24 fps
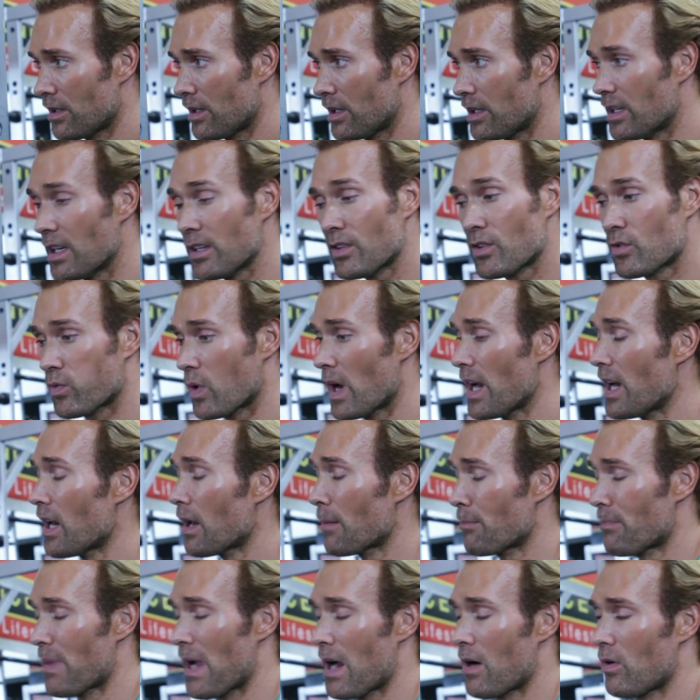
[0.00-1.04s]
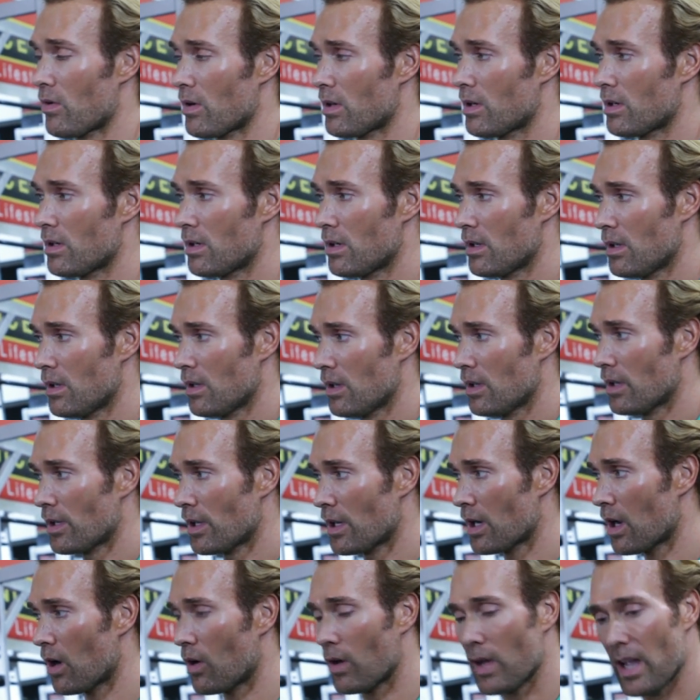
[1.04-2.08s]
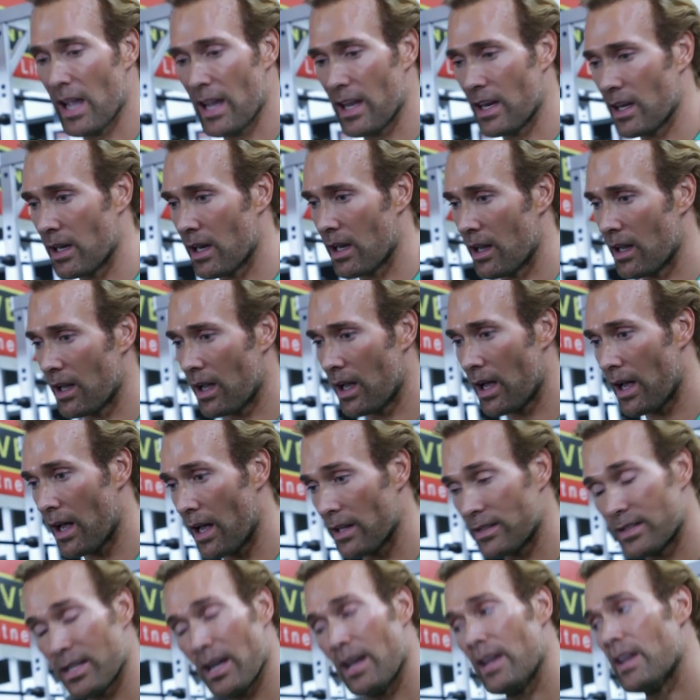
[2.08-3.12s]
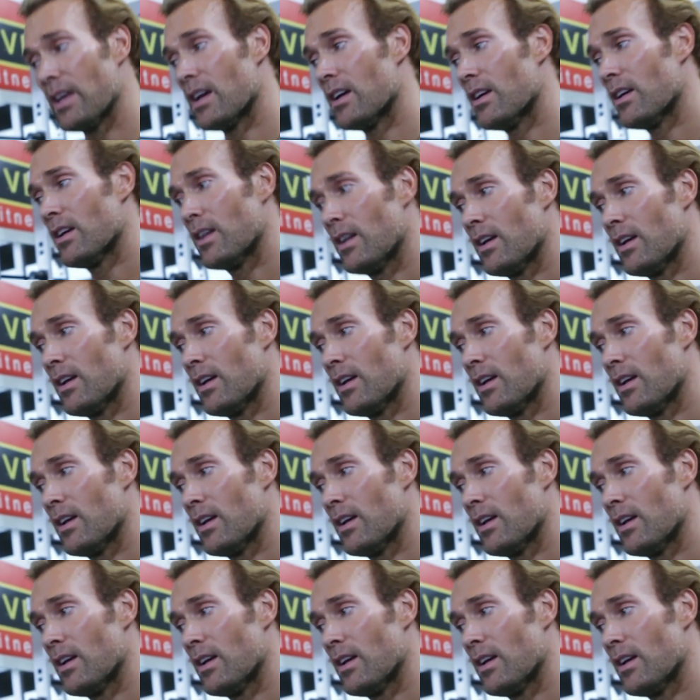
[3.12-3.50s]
You did great on power. Okay. You know, and I tell you,